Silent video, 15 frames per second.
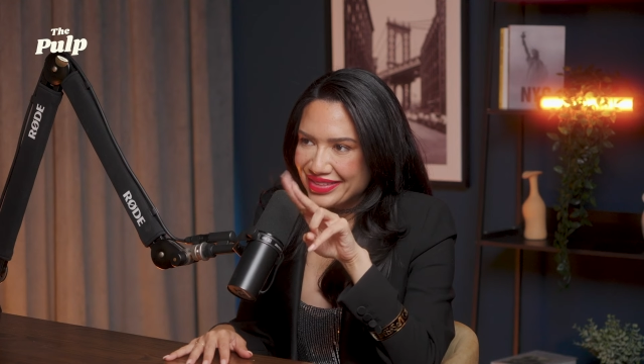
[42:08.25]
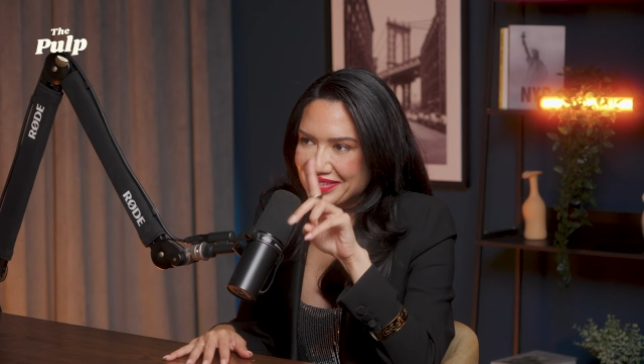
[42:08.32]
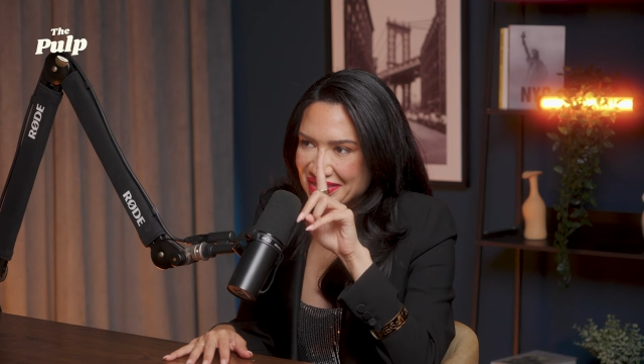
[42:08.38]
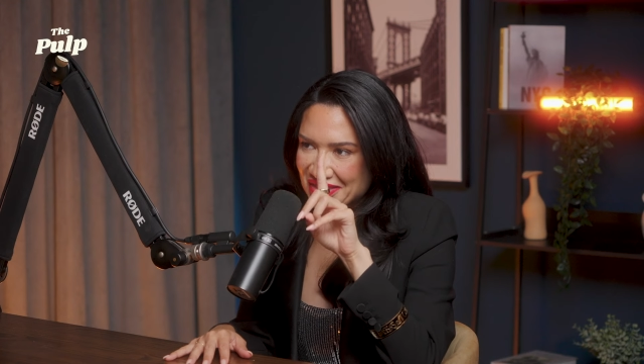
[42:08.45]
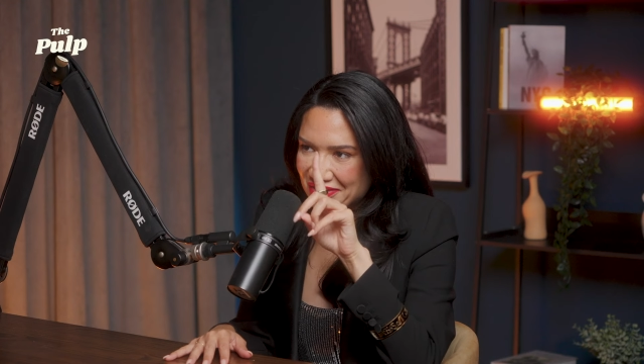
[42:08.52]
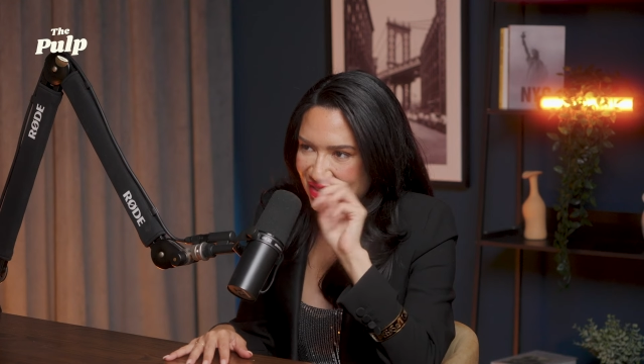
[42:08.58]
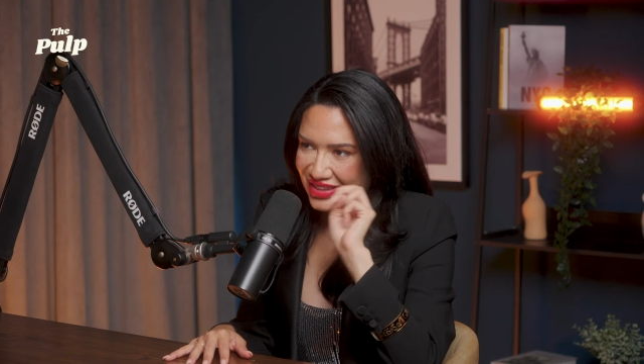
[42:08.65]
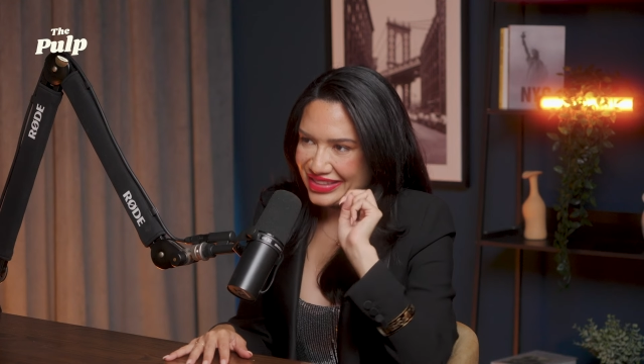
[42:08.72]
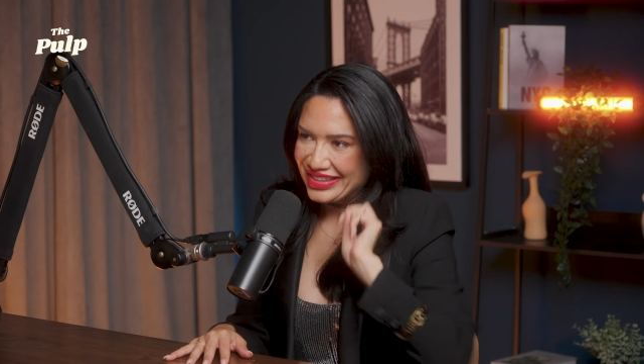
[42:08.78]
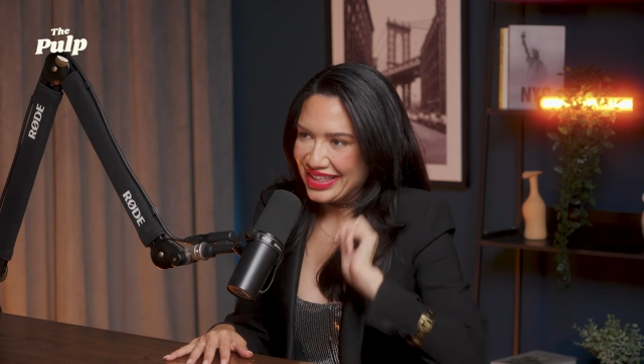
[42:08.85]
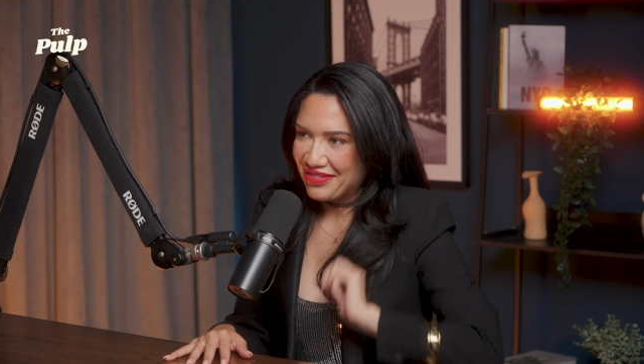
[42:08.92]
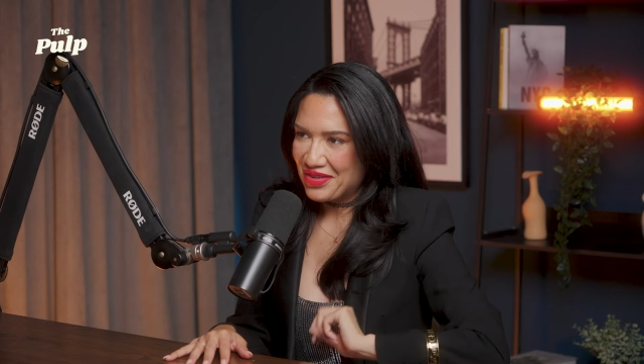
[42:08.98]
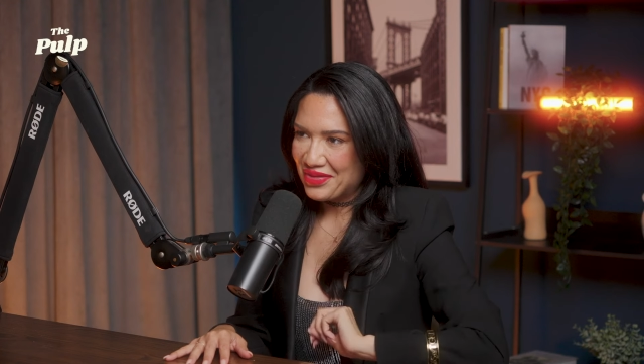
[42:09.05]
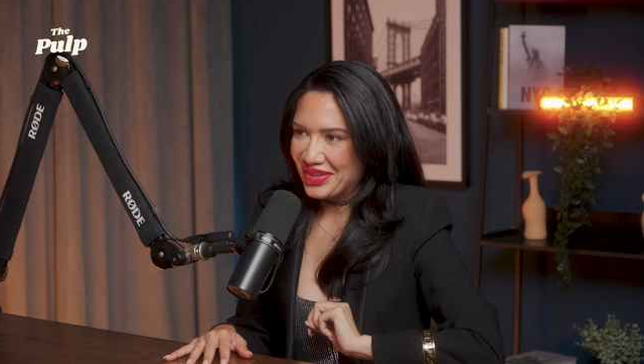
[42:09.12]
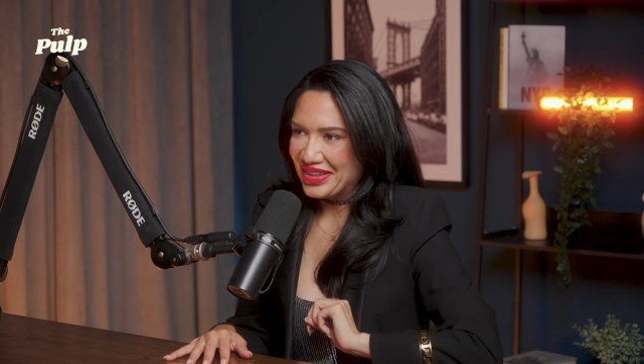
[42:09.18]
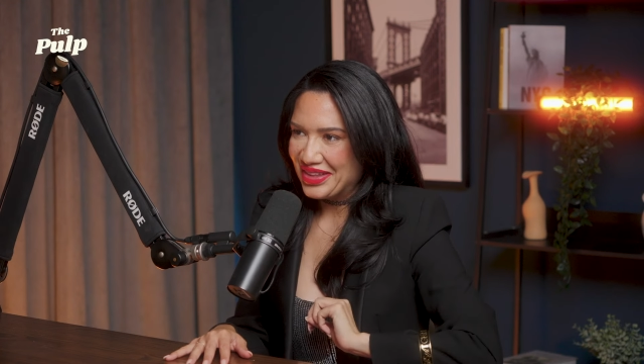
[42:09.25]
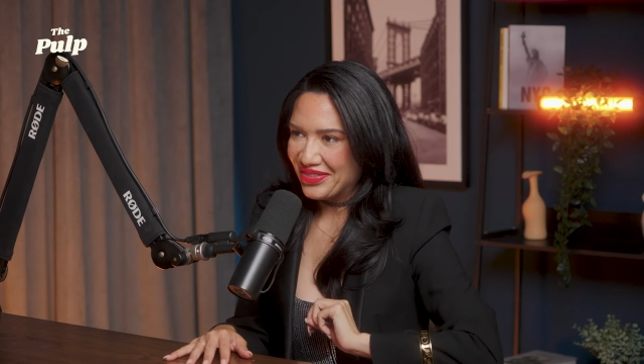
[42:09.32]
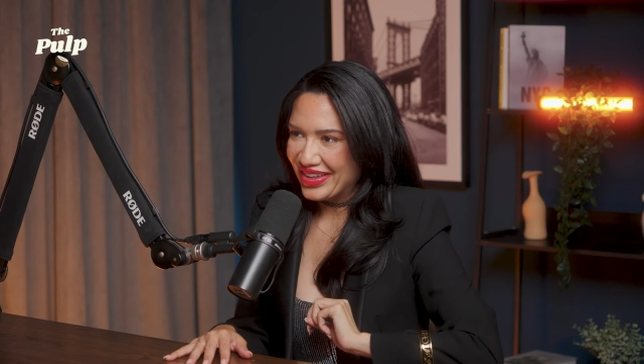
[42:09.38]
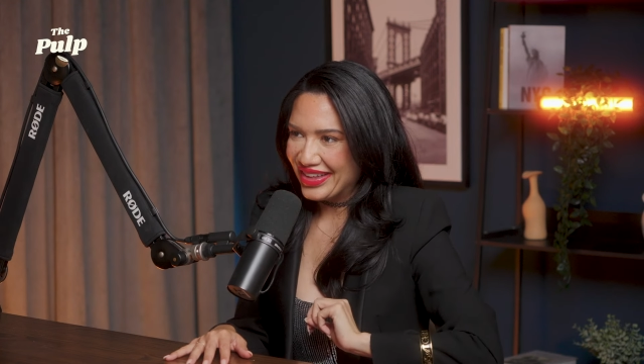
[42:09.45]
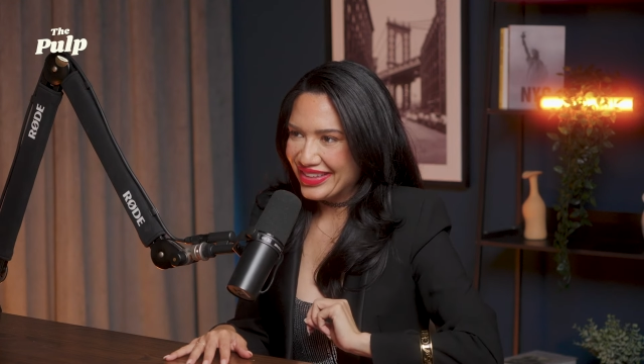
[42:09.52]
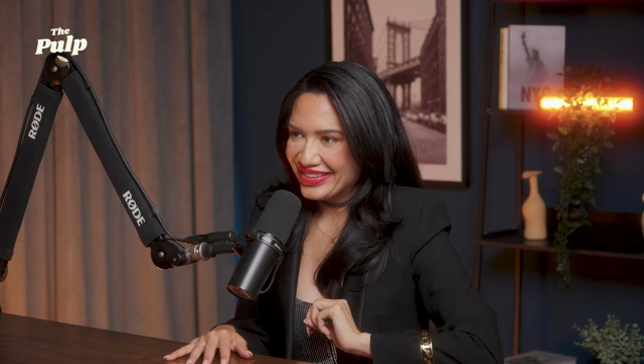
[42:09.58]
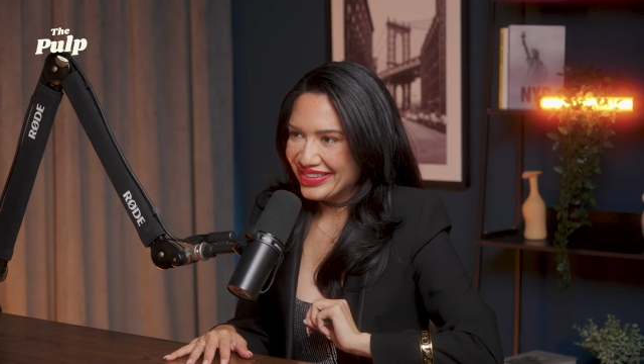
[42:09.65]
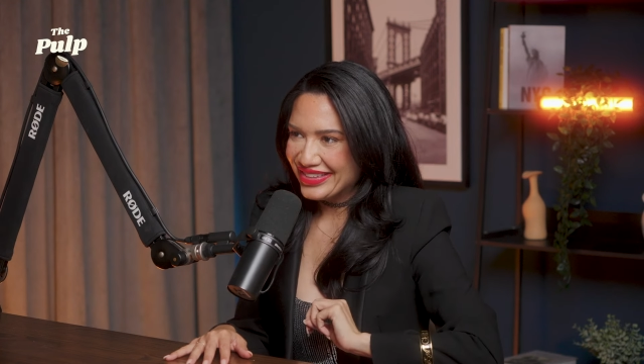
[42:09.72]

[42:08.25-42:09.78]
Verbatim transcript: it was the first date we put them on.